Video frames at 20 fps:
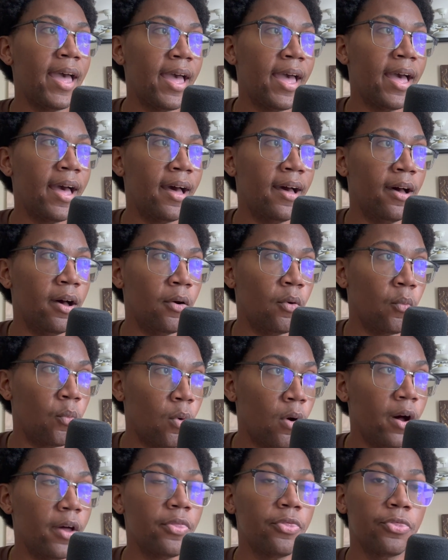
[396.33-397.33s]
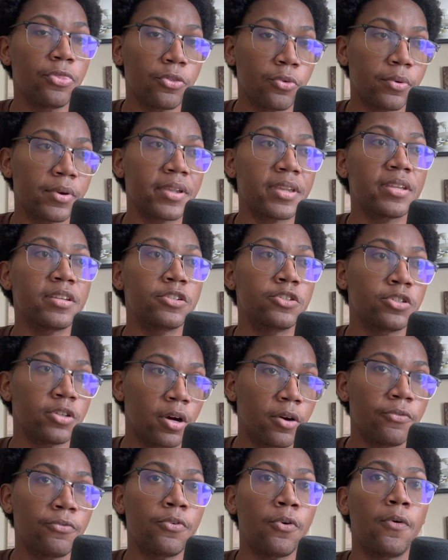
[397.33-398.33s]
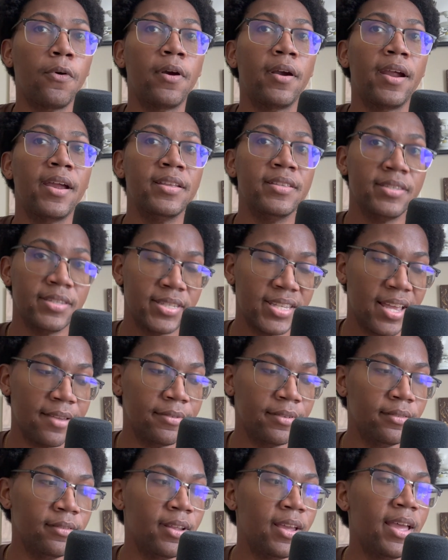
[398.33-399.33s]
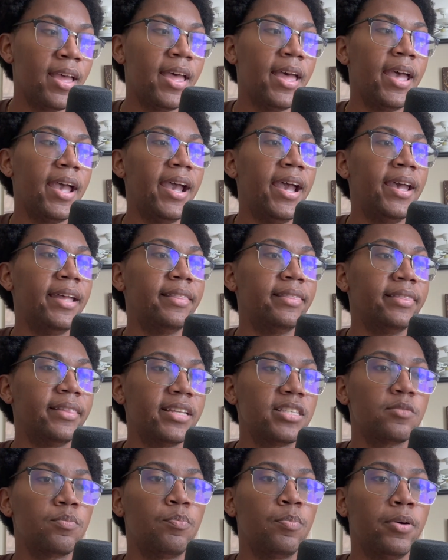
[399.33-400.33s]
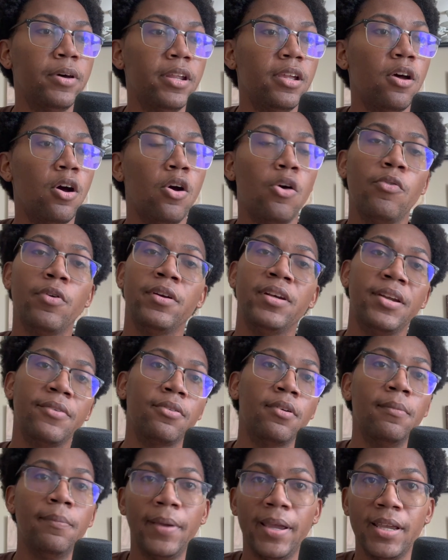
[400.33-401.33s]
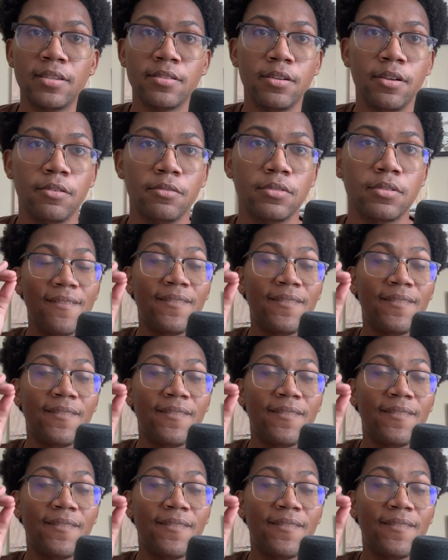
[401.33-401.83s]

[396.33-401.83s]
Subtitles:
1, 3, sharp 4, and 7, and let's put it over different bass notes.